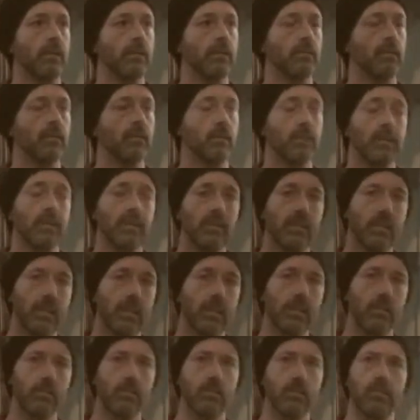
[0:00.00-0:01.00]
So I think the
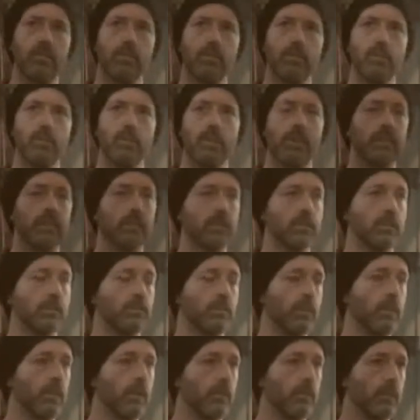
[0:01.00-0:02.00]
language of abstraction is
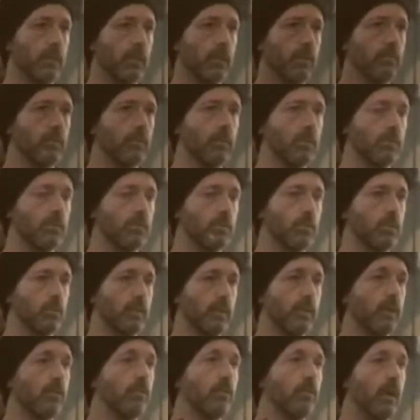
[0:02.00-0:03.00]
becoming much
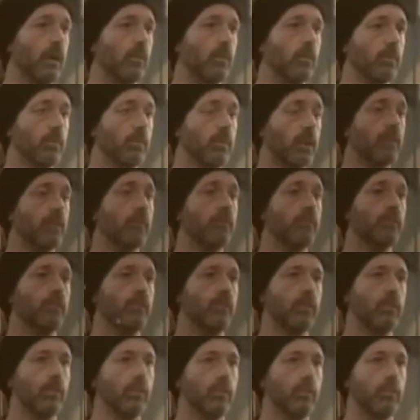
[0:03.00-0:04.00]
more in the realm of
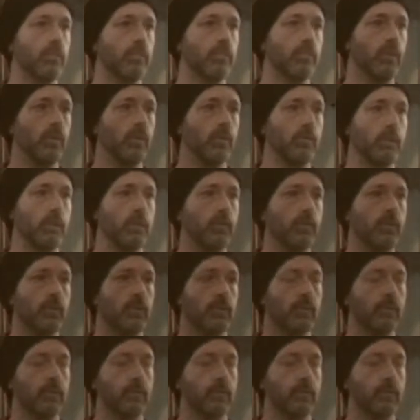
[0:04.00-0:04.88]
comfort for most people.